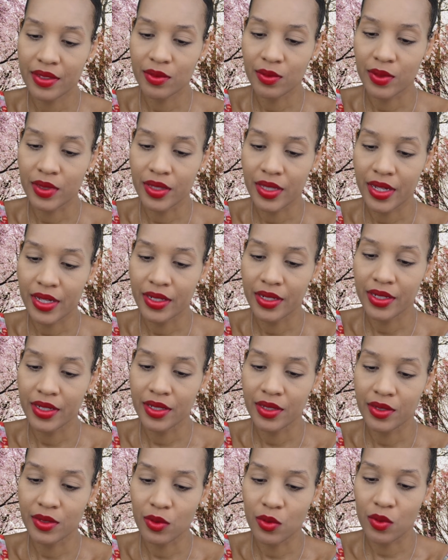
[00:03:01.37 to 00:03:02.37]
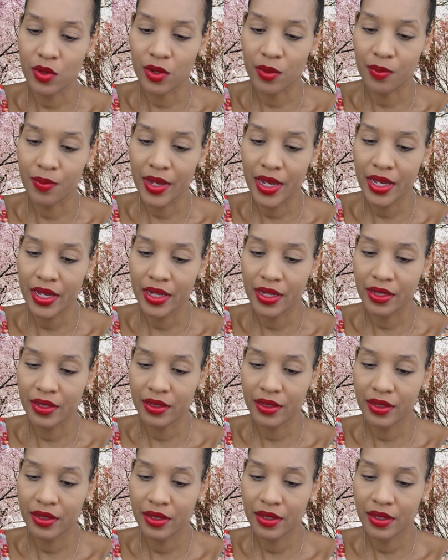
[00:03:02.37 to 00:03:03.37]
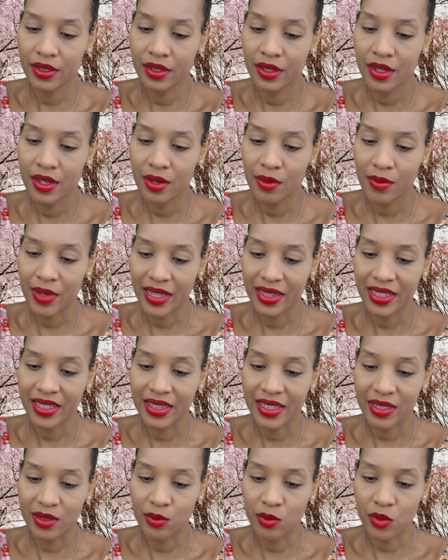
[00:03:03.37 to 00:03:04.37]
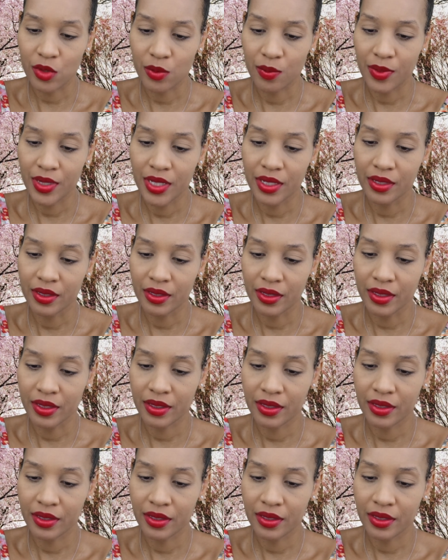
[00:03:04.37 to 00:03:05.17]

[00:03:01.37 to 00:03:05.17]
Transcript: what that is, or paint. I think that's more peeling.